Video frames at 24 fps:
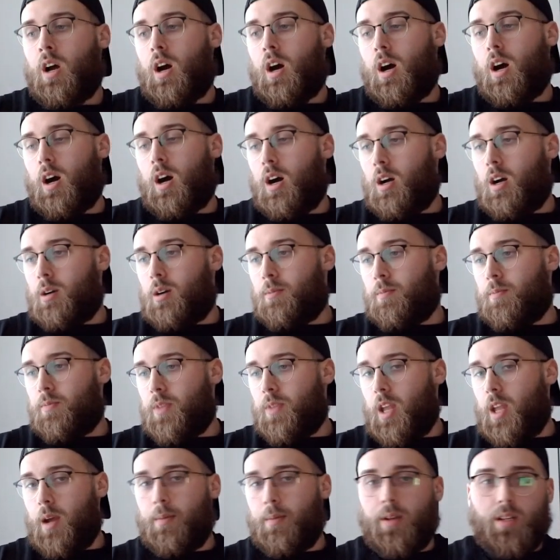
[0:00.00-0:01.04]
I
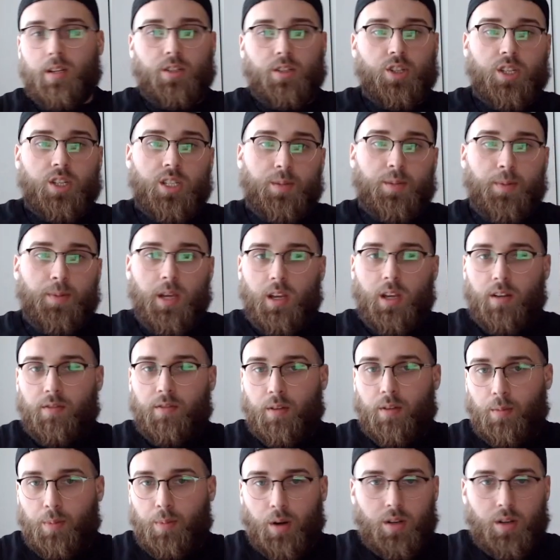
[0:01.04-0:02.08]
mean, just speaking
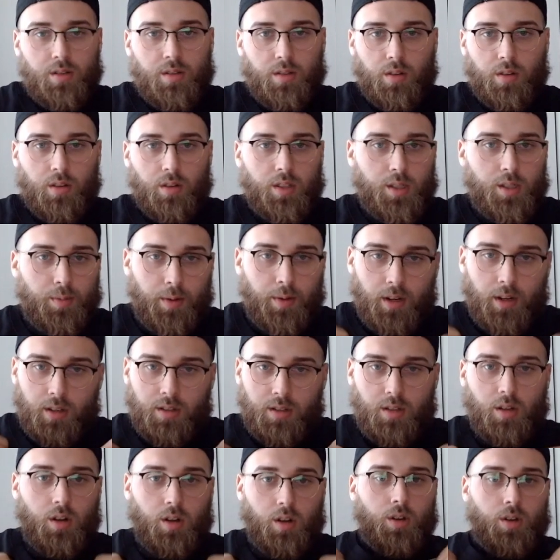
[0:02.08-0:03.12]
from personal experience,
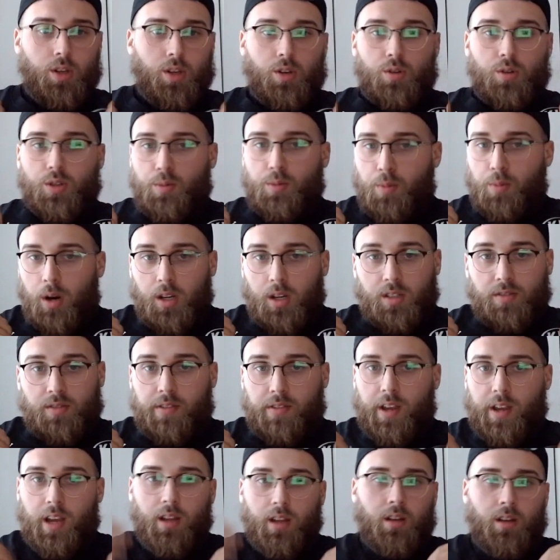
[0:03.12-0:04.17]
you know, a huge Bucks
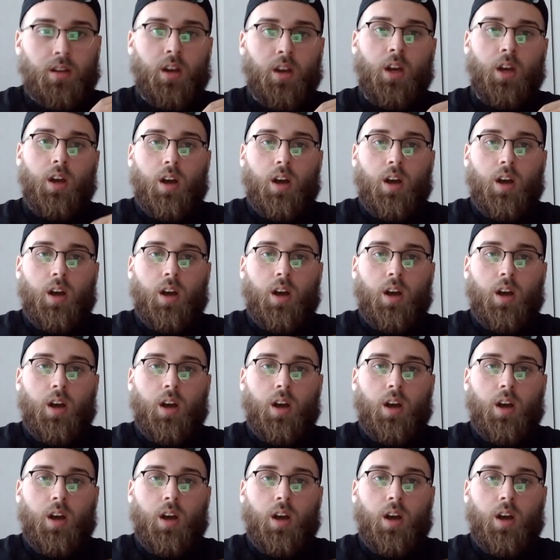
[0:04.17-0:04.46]
fan.